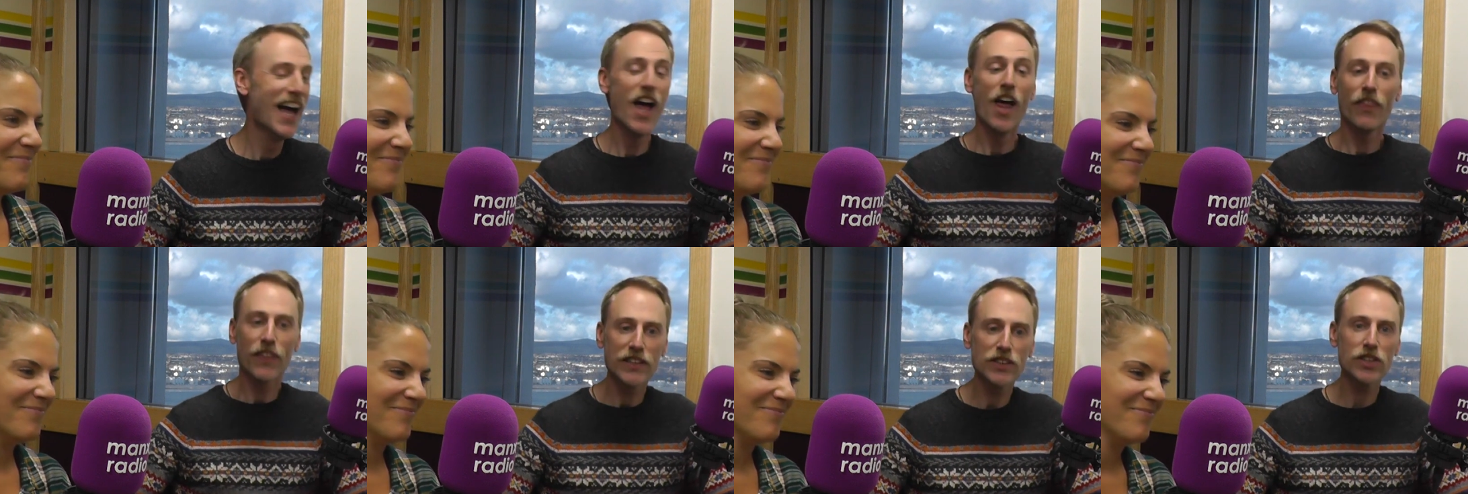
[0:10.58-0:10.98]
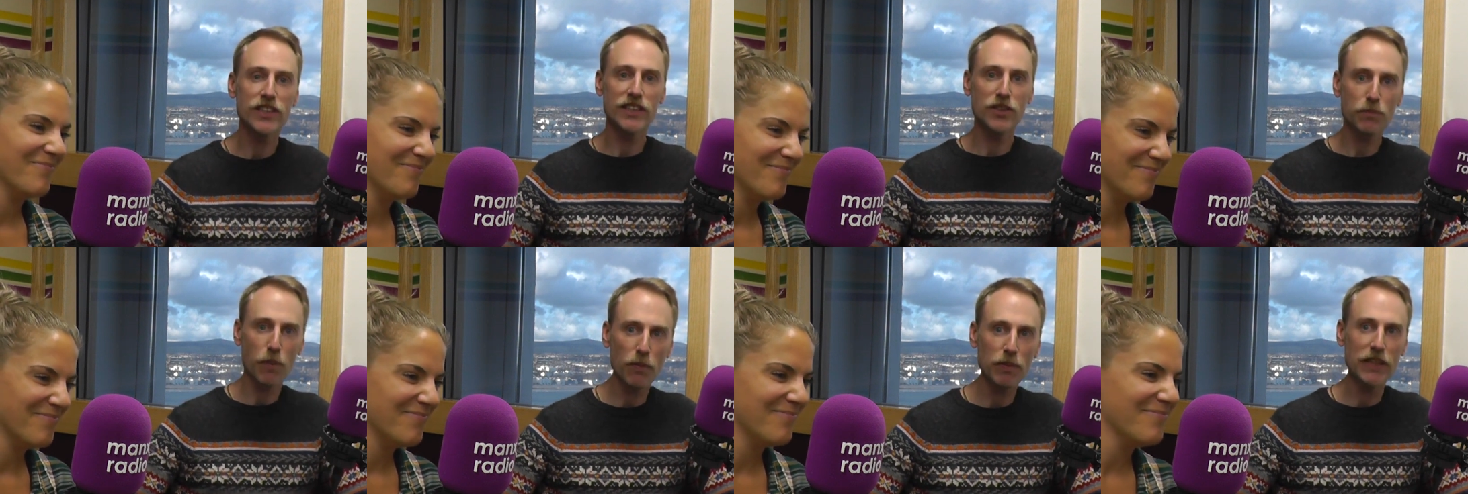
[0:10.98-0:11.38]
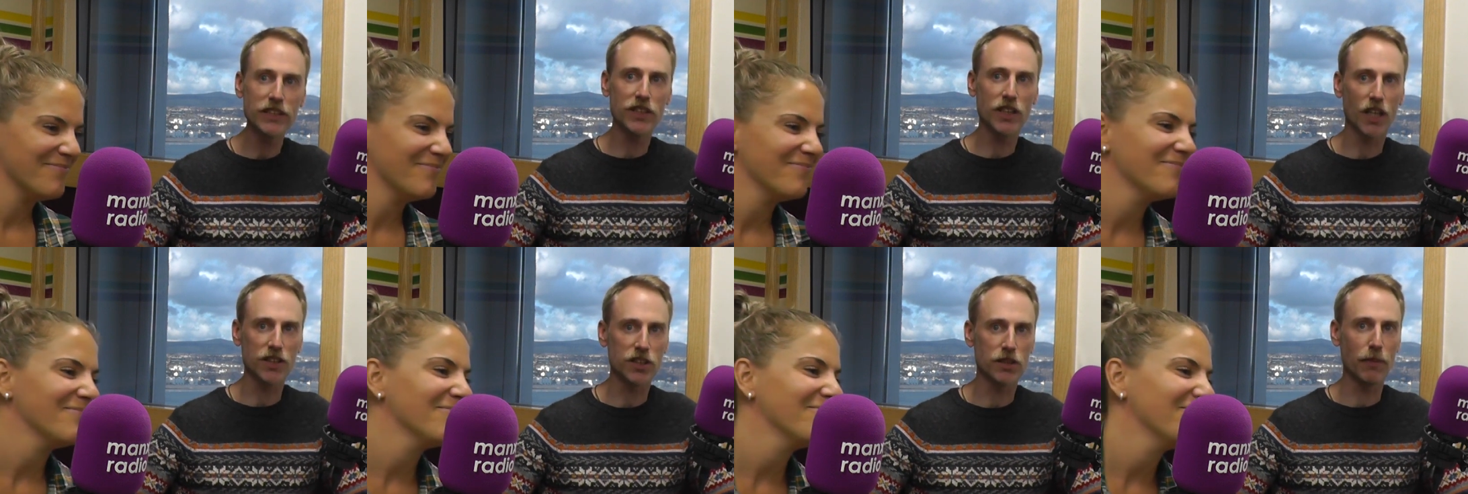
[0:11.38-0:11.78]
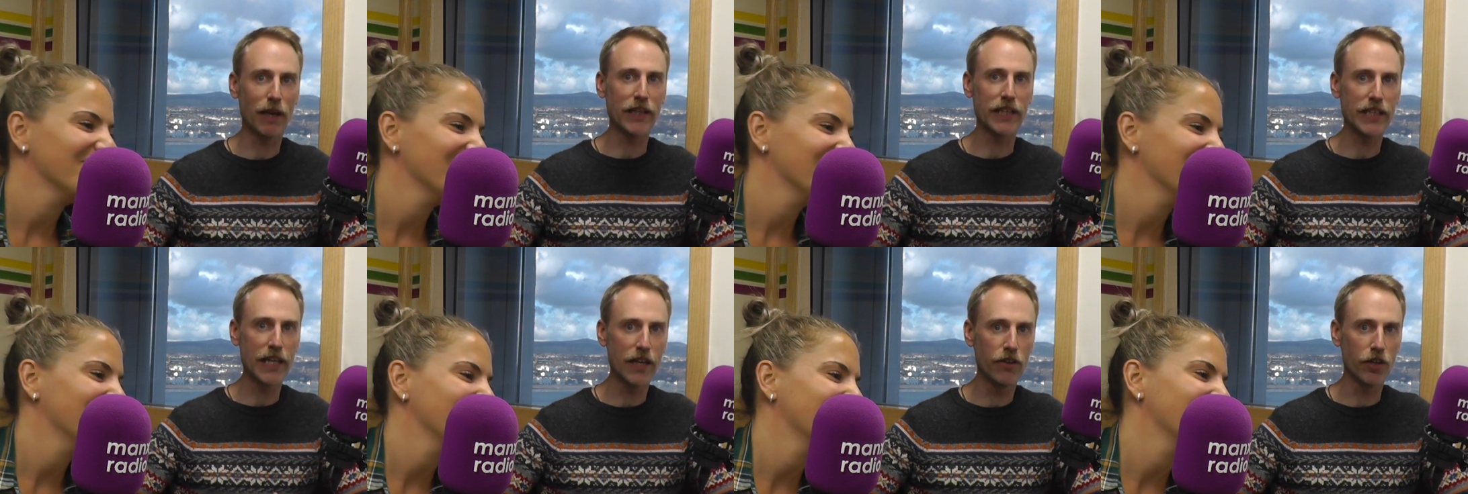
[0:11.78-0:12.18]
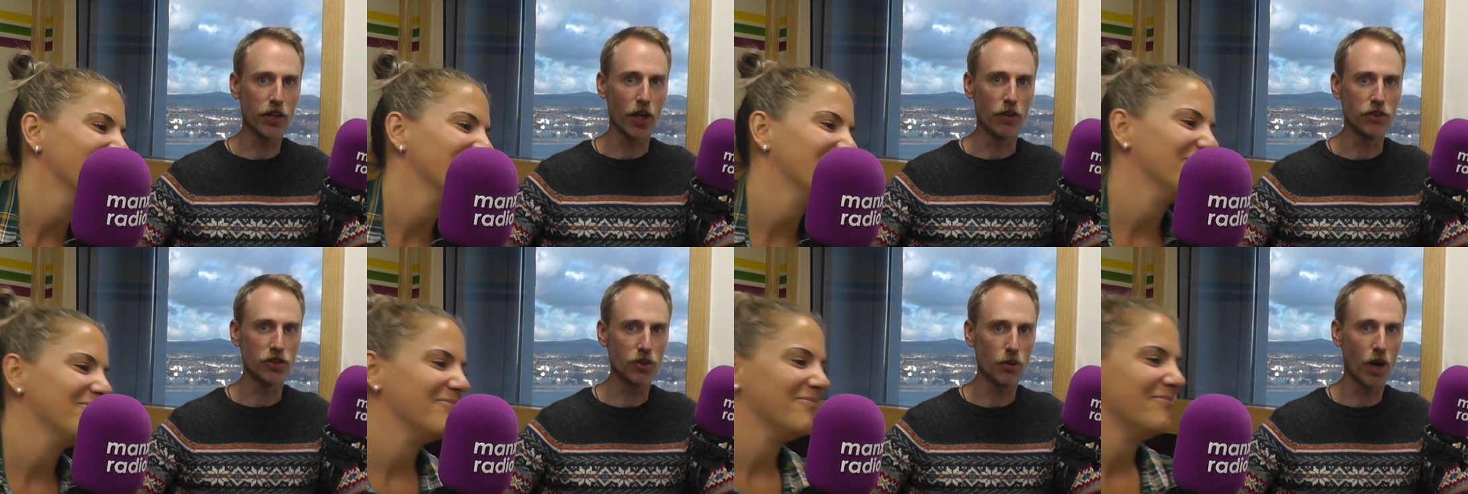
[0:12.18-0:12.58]
Speaker 1: this this probably started about a year ago.
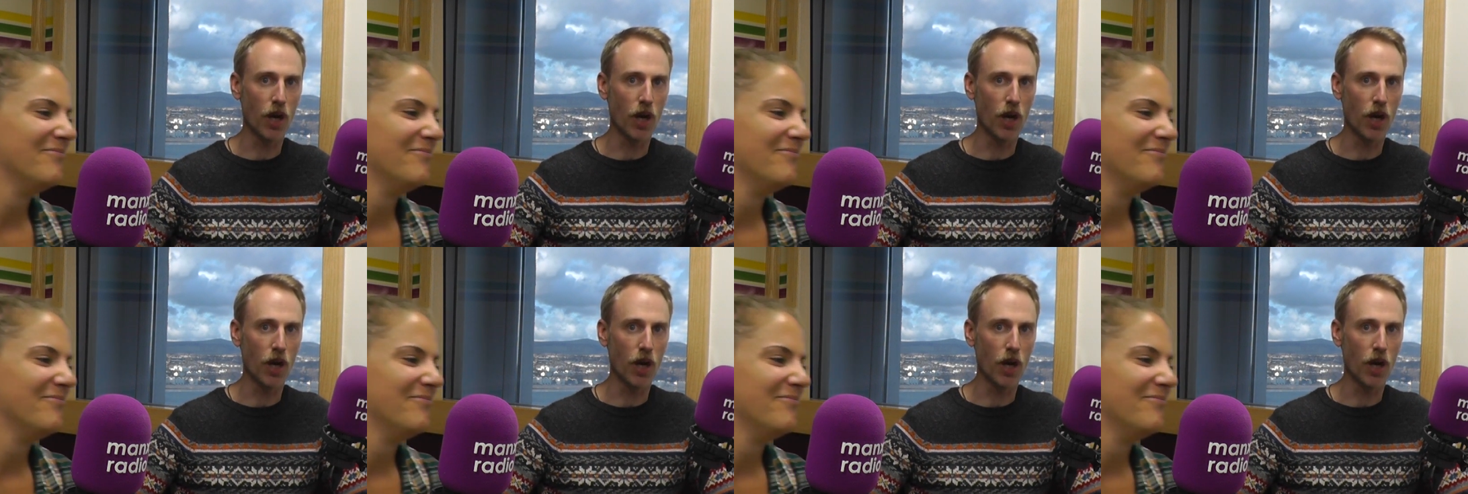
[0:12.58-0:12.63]
So